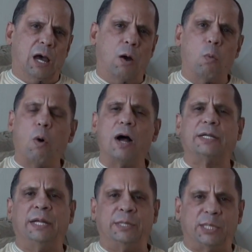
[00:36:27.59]
on
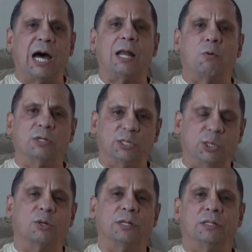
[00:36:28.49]
what Quintana was
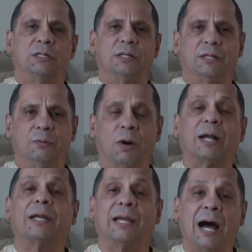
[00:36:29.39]
doing,
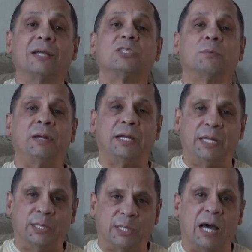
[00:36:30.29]
what Councilman
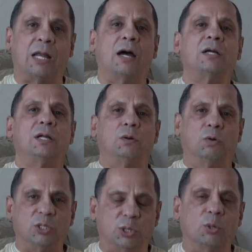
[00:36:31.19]
Quintana
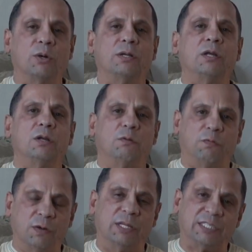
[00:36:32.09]
was doing
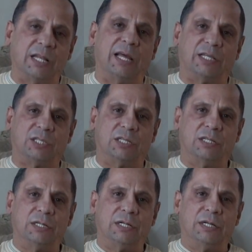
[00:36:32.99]
for this election,
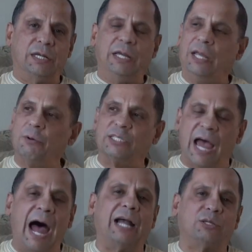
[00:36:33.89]
he was
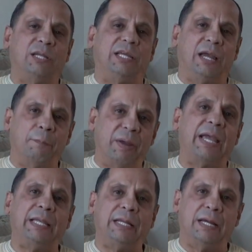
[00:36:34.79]
actually
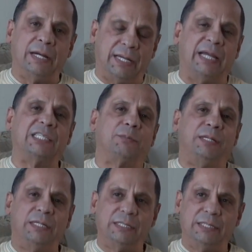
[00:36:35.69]
campaigning against me.